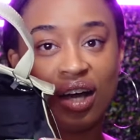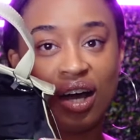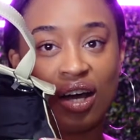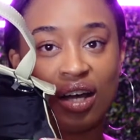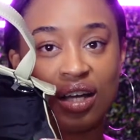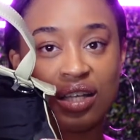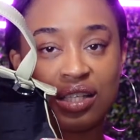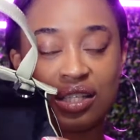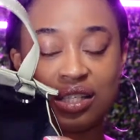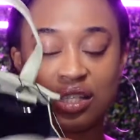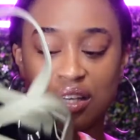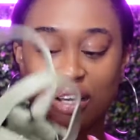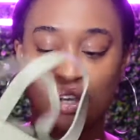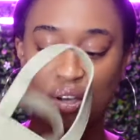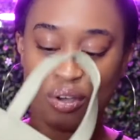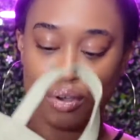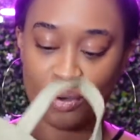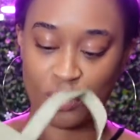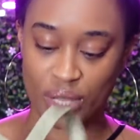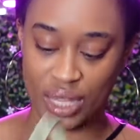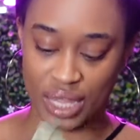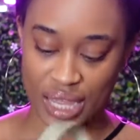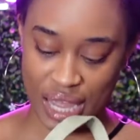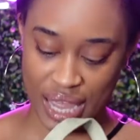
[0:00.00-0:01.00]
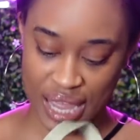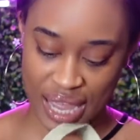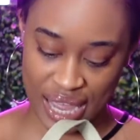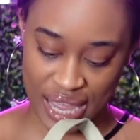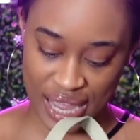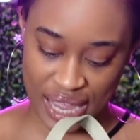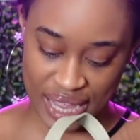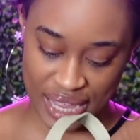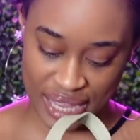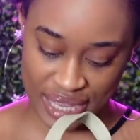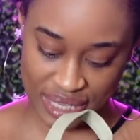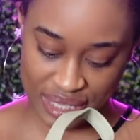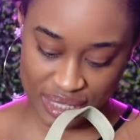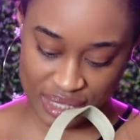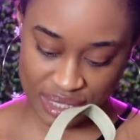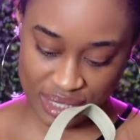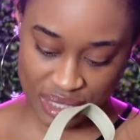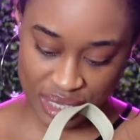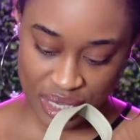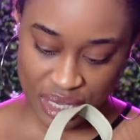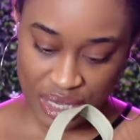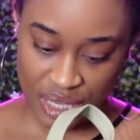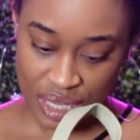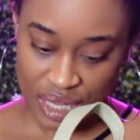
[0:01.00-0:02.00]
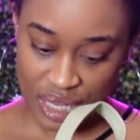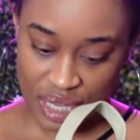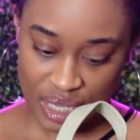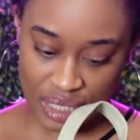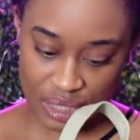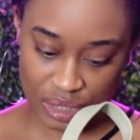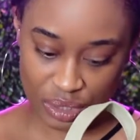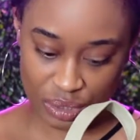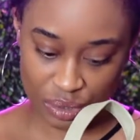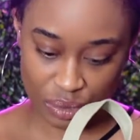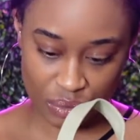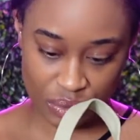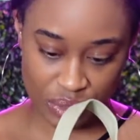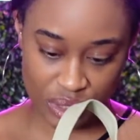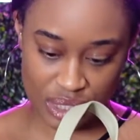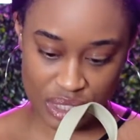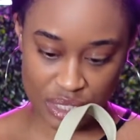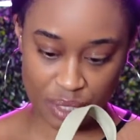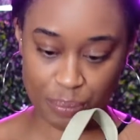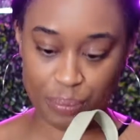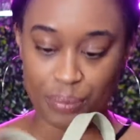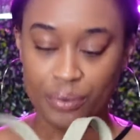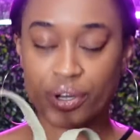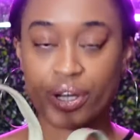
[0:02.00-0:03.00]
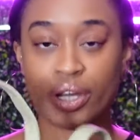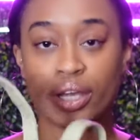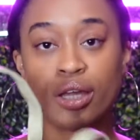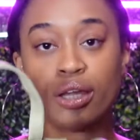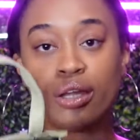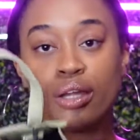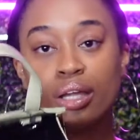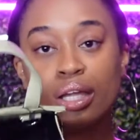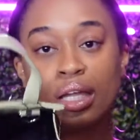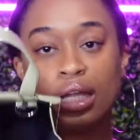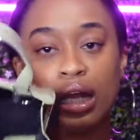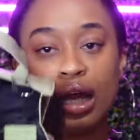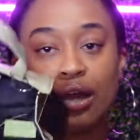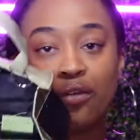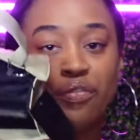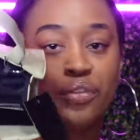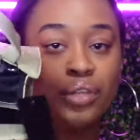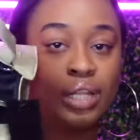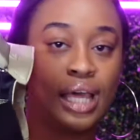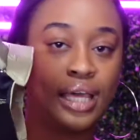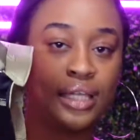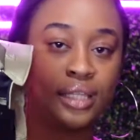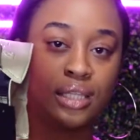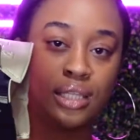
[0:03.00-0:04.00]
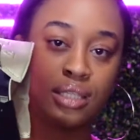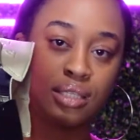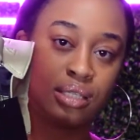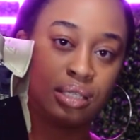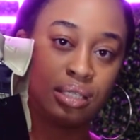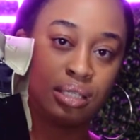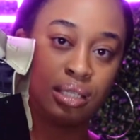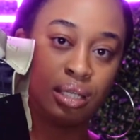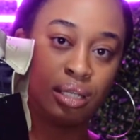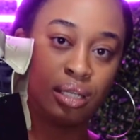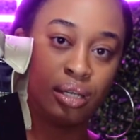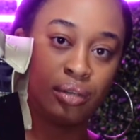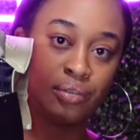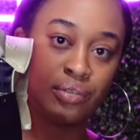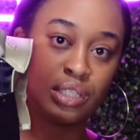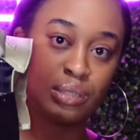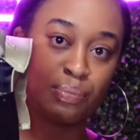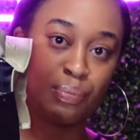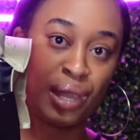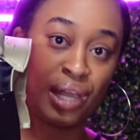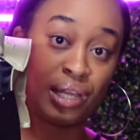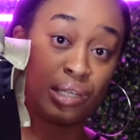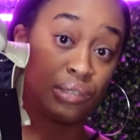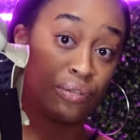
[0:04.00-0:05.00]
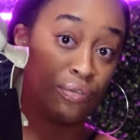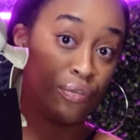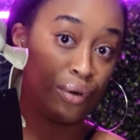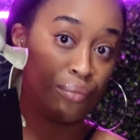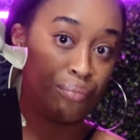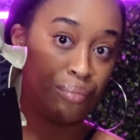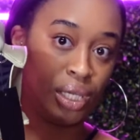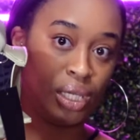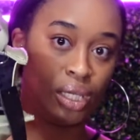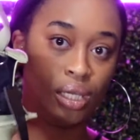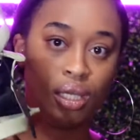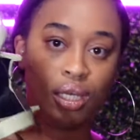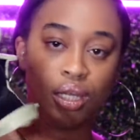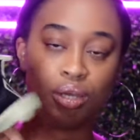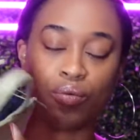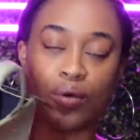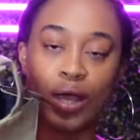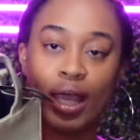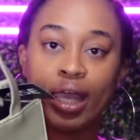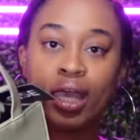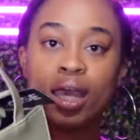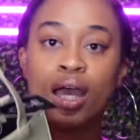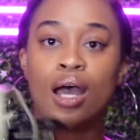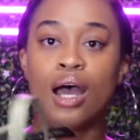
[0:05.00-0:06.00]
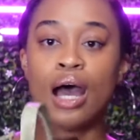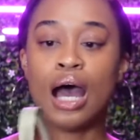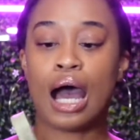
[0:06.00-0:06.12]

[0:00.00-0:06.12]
Also it has a little zipper in here, and I feel like this is enough space for me anyway.